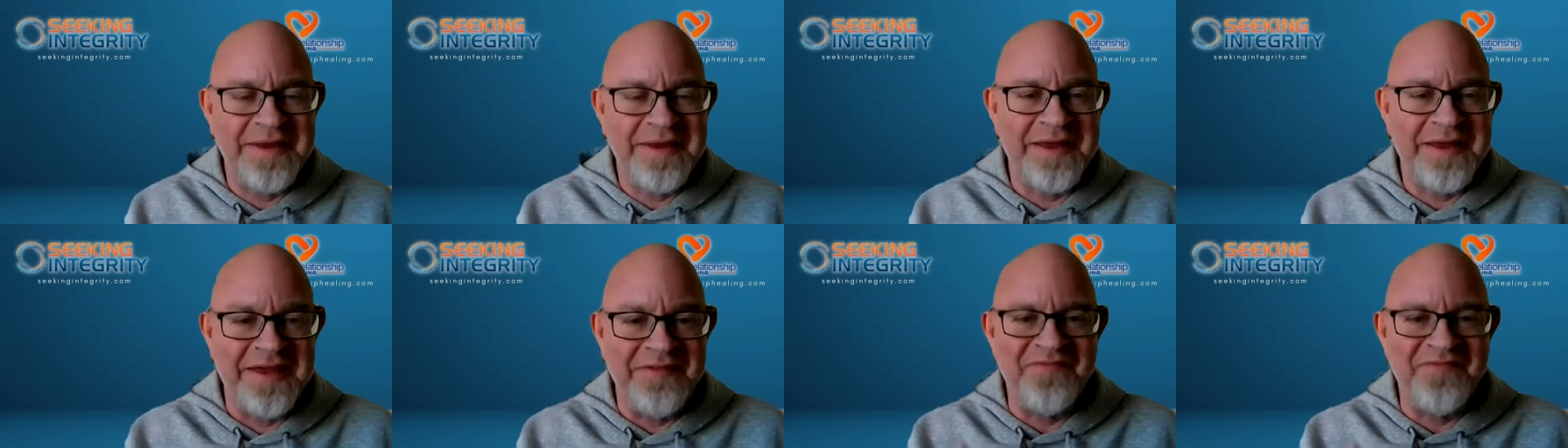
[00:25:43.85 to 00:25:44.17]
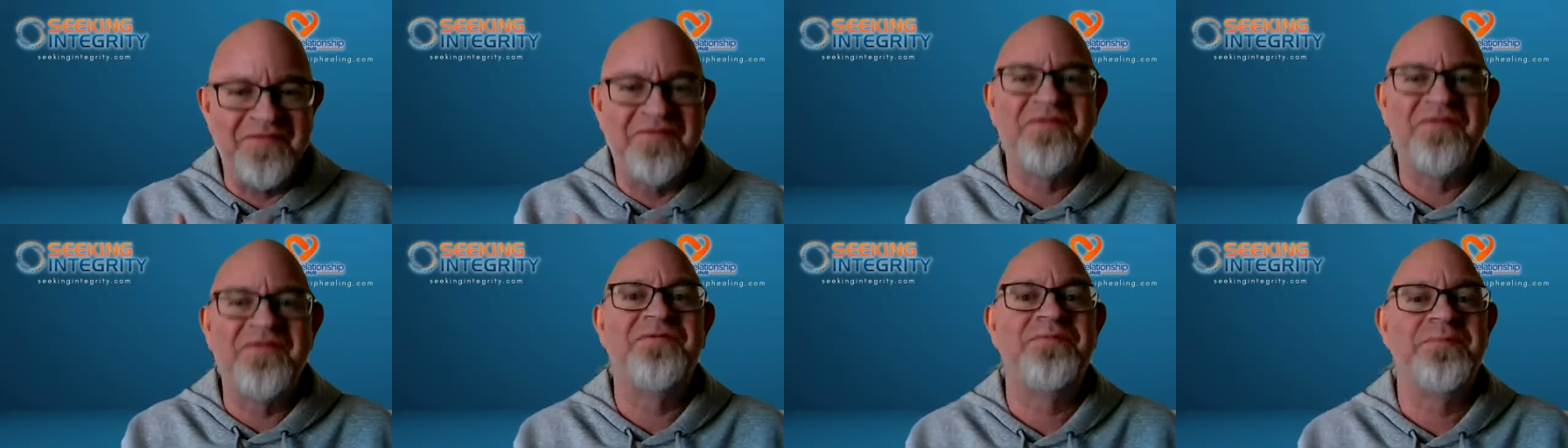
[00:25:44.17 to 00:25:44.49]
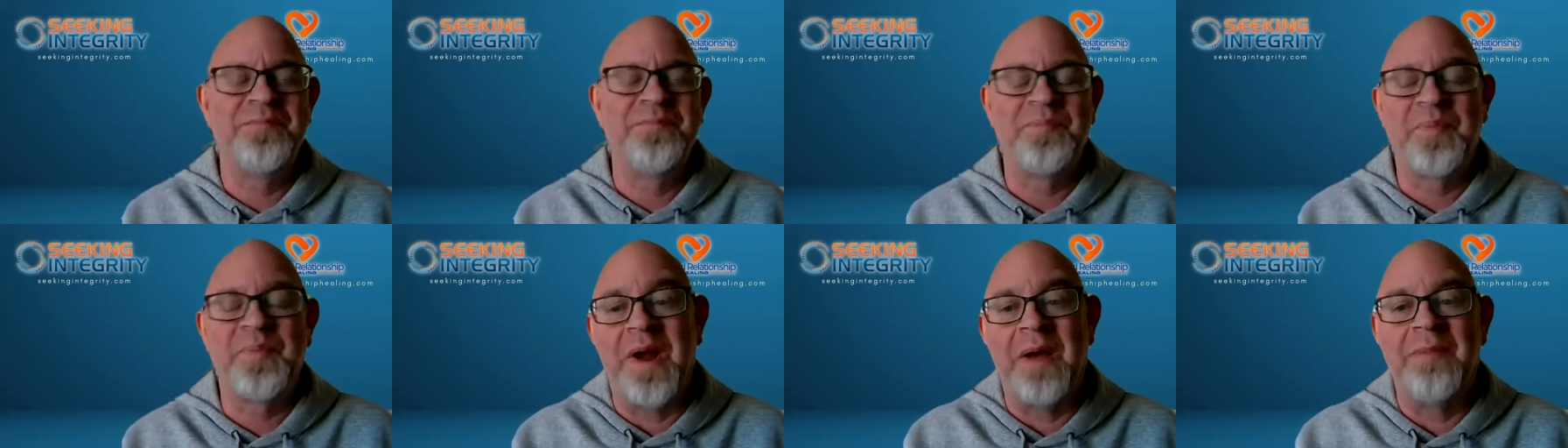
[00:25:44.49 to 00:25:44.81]
it
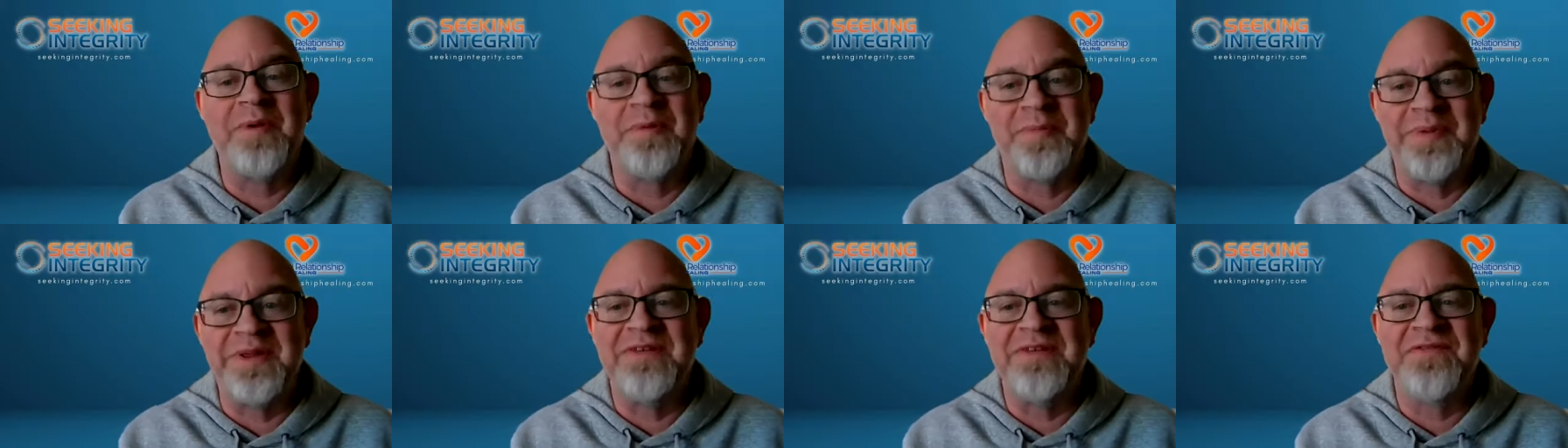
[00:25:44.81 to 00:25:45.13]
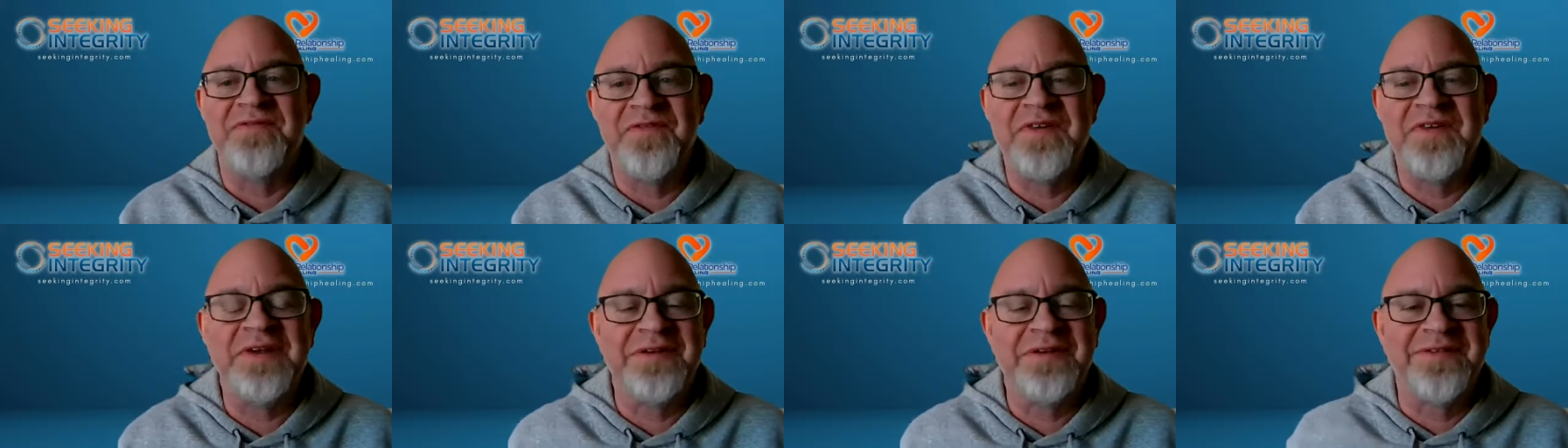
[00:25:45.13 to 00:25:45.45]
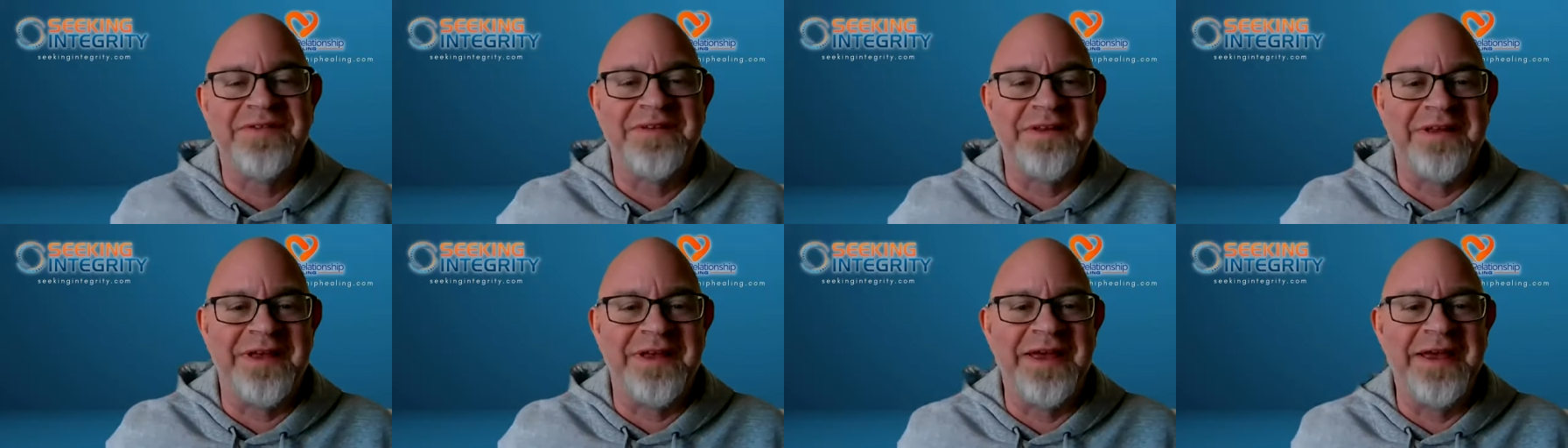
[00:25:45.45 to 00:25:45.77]
probably
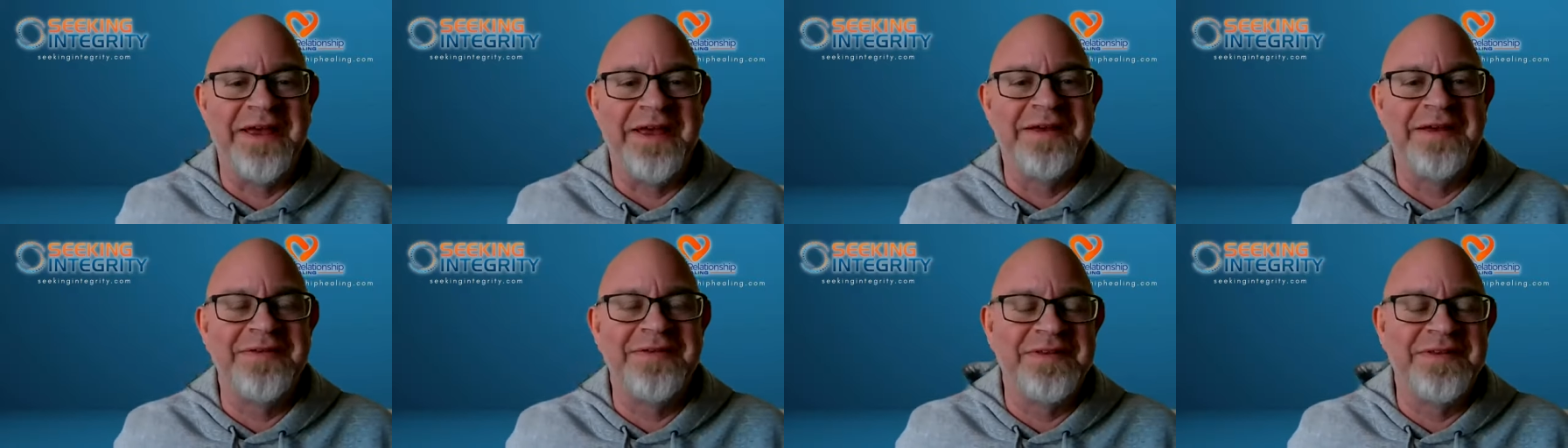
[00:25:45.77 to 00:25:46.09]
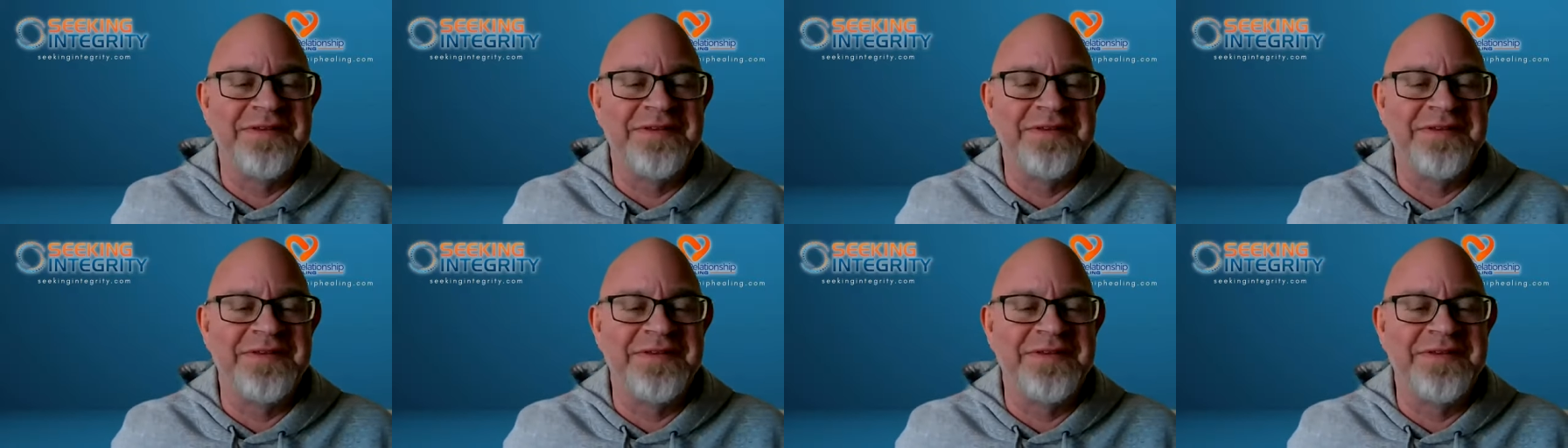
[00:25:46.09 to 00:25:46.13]
feels like